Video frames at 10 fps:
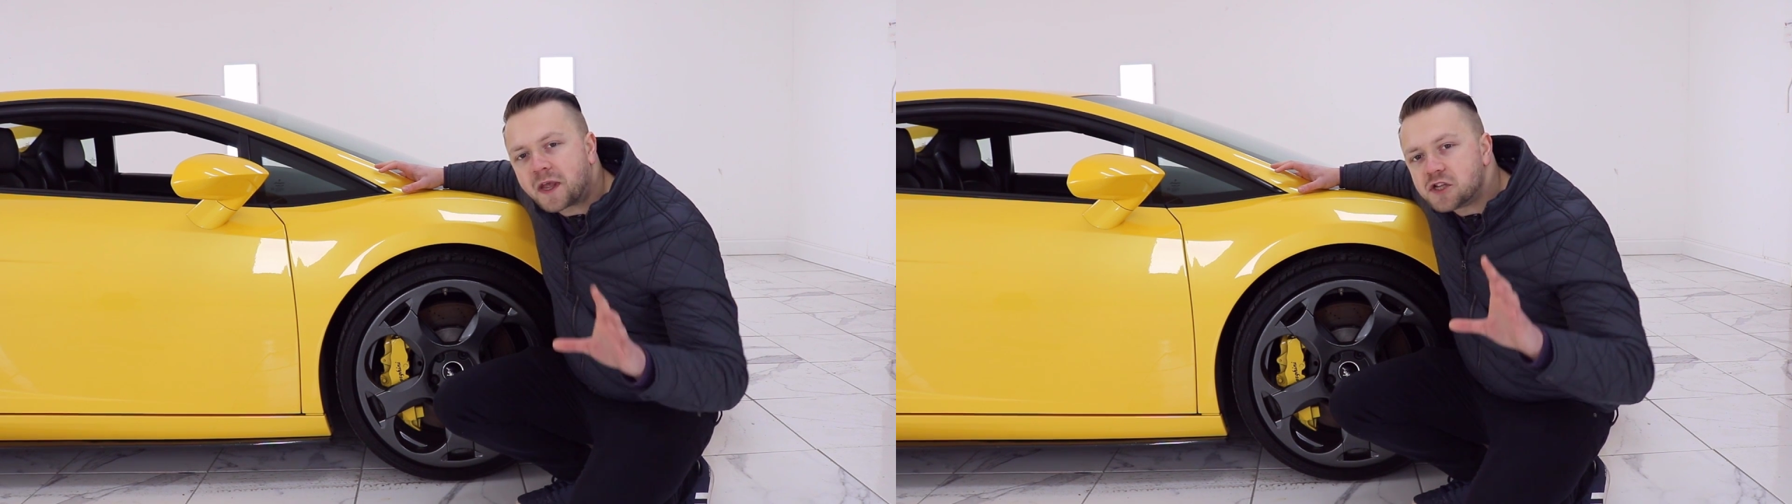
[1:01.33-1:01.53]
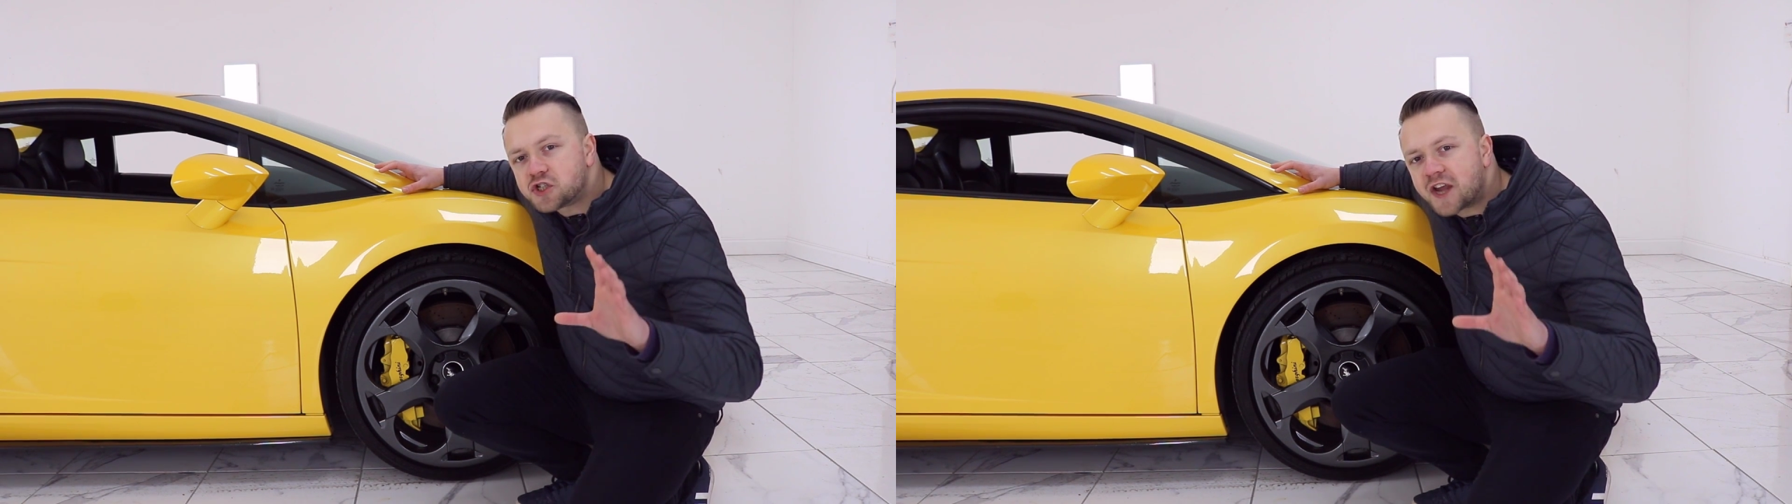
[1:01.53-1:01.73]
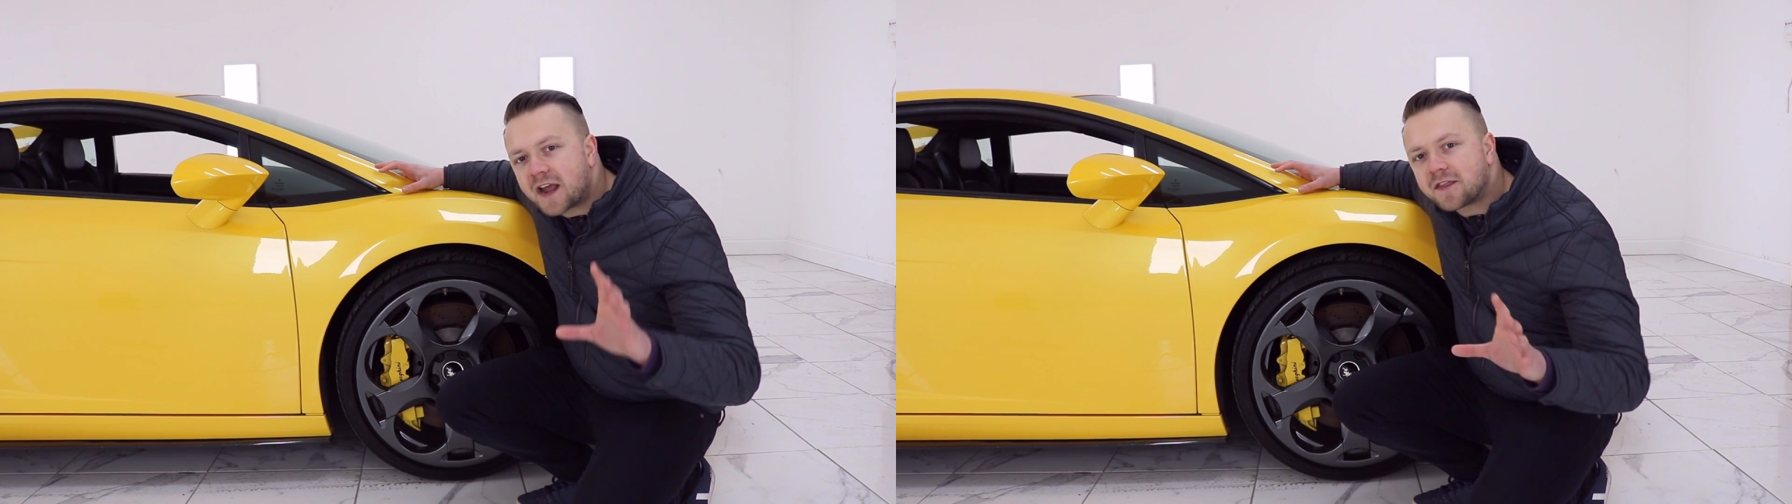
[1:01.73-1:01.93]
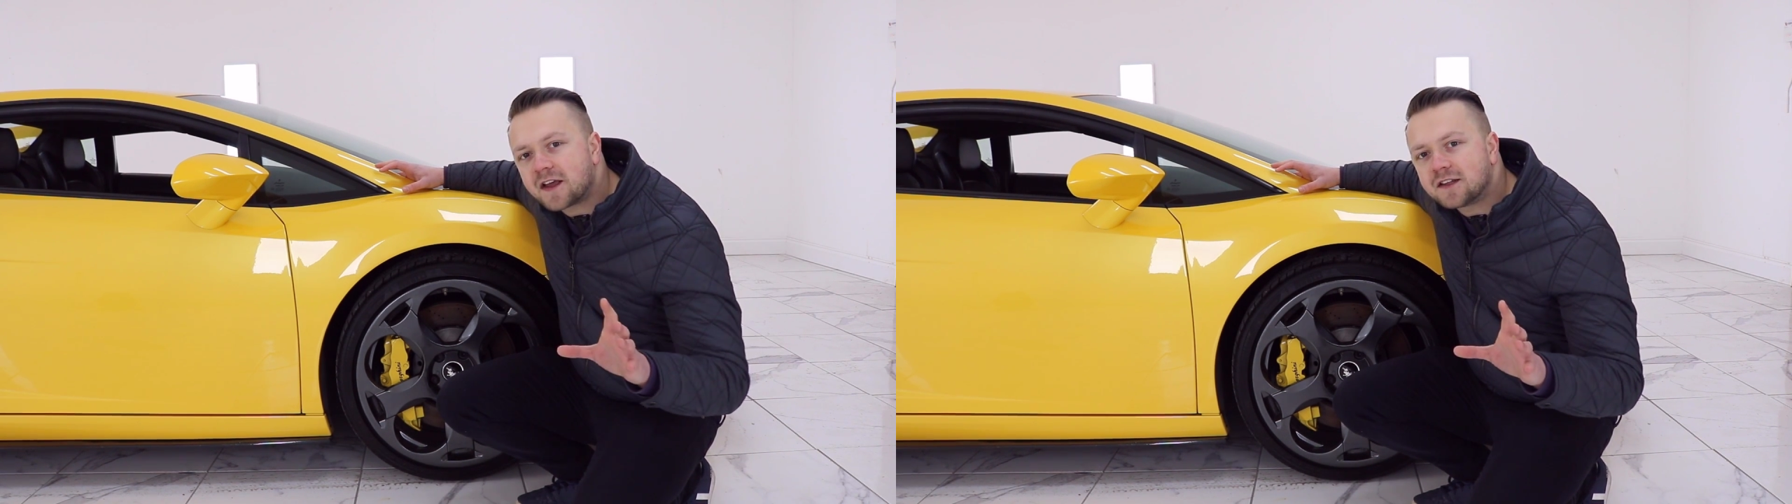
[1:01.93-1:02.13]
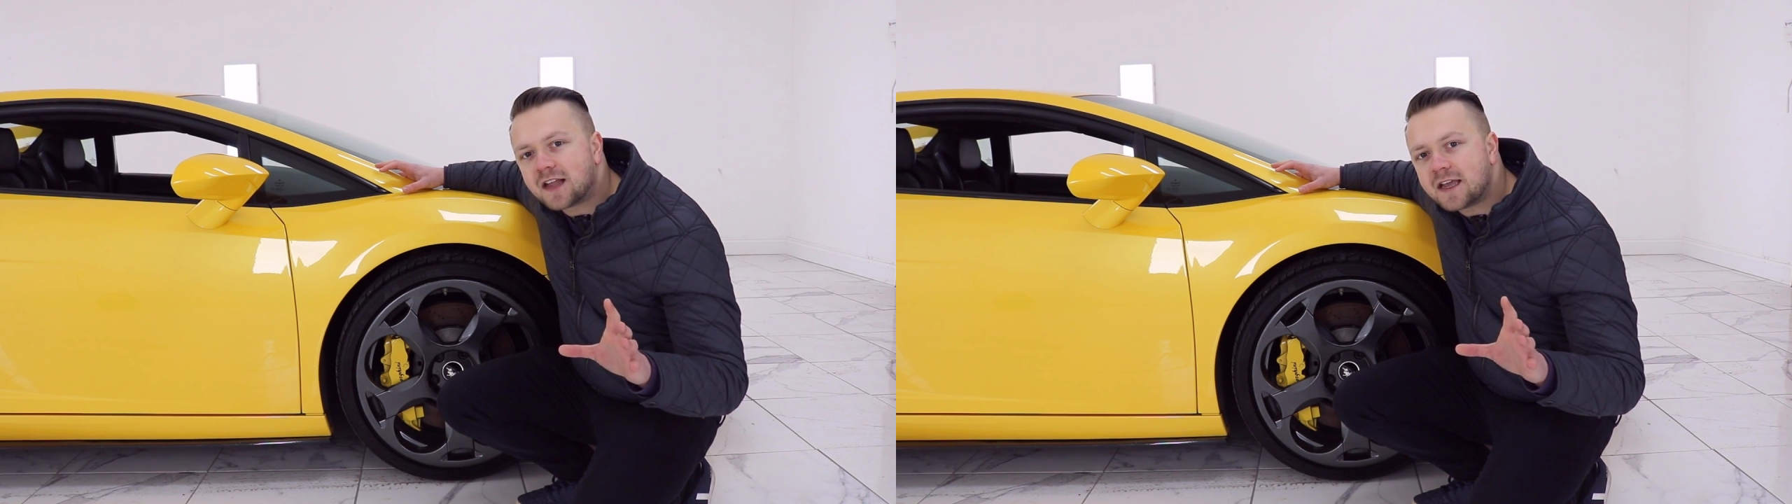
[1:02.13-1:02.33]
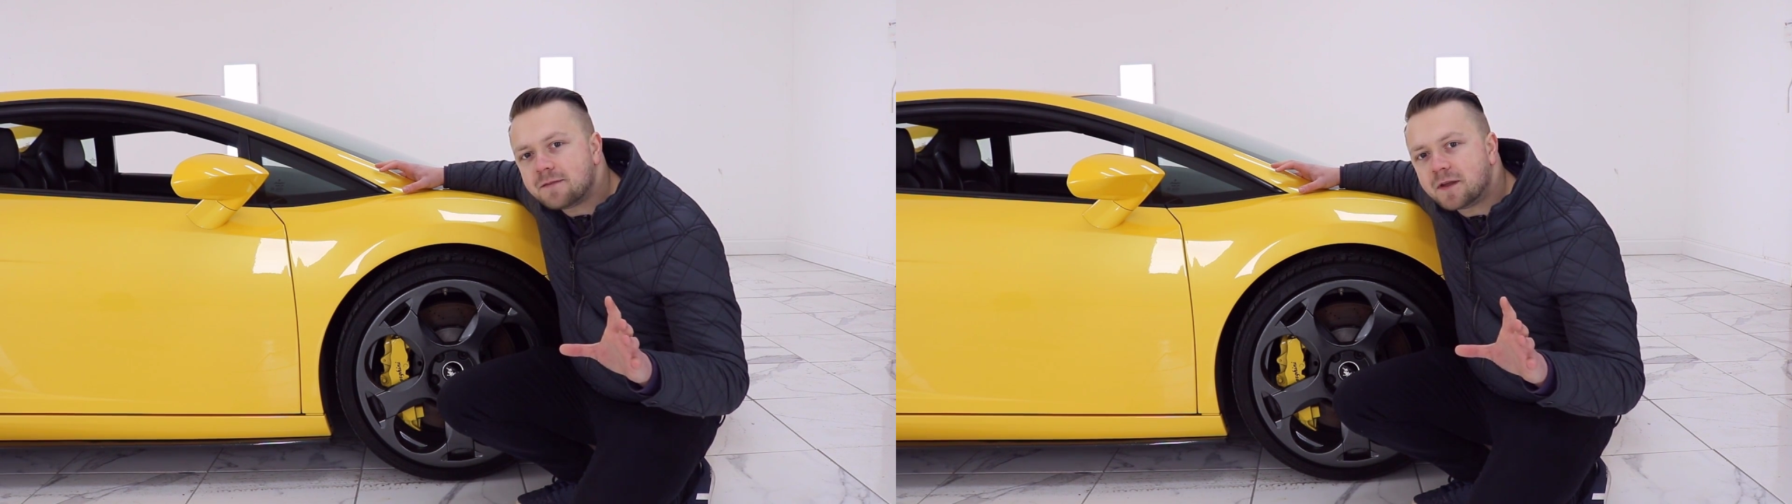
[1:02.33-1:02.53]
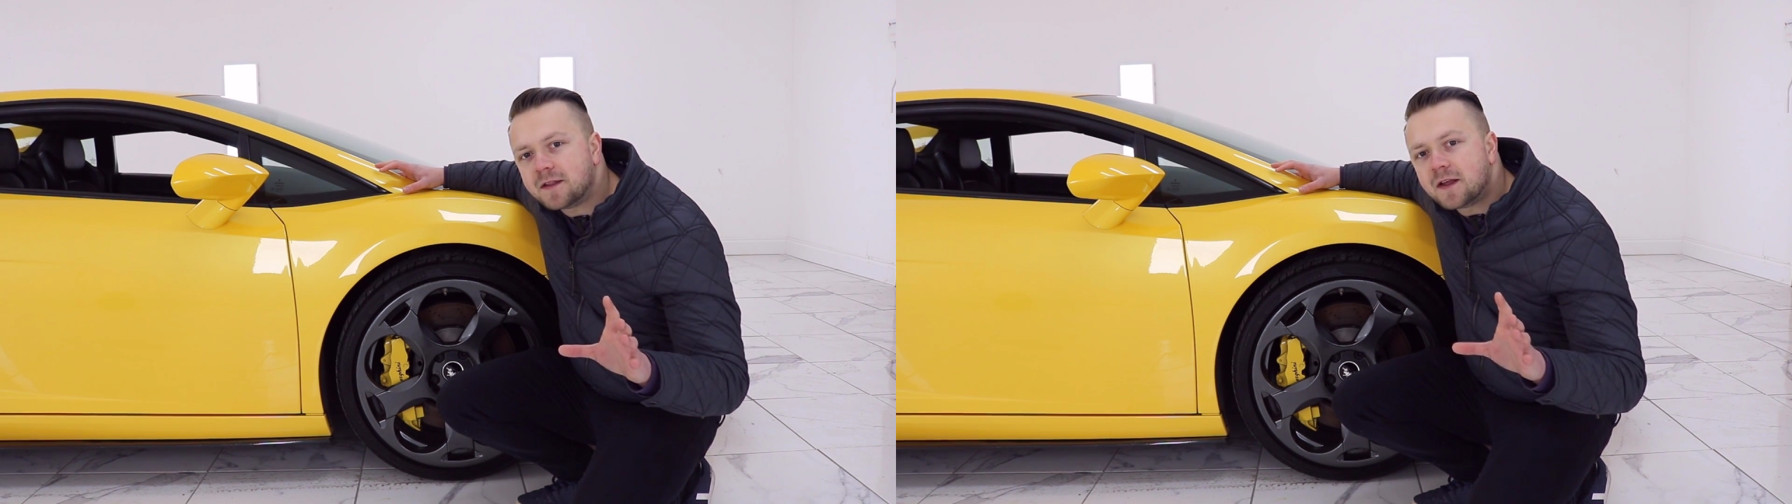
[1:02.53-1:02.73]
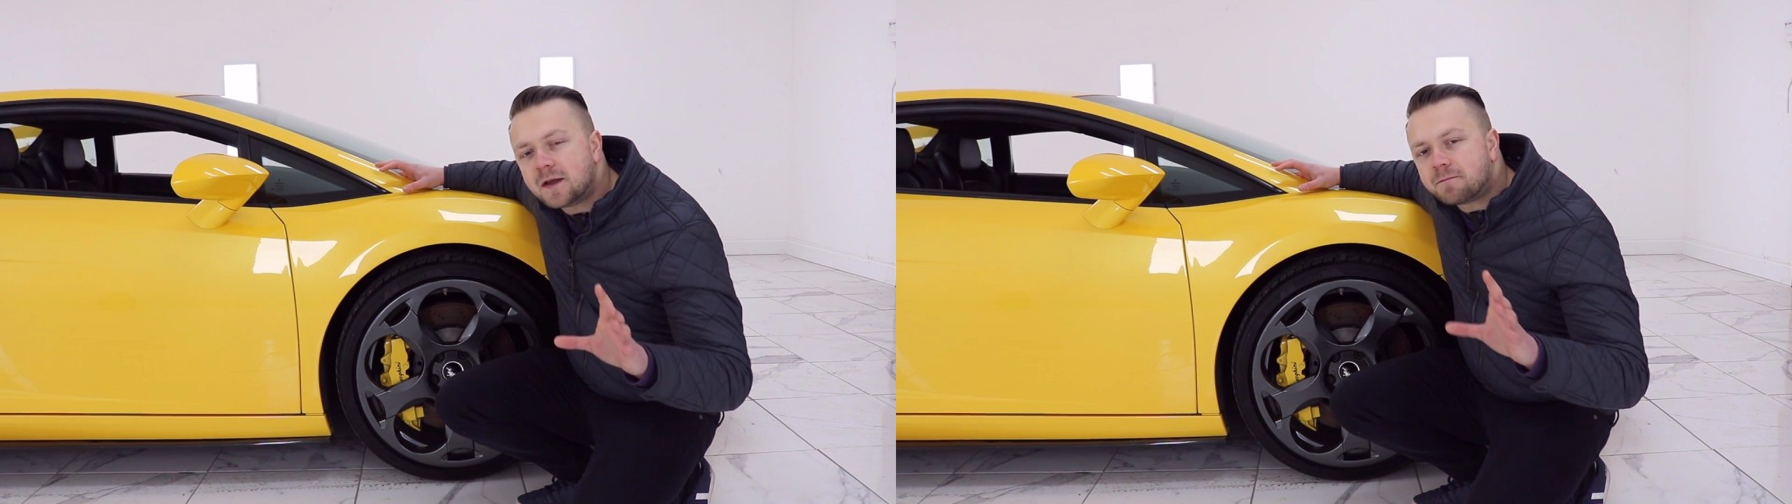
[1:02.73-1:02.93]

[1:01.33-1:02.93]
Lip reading: can check the alignment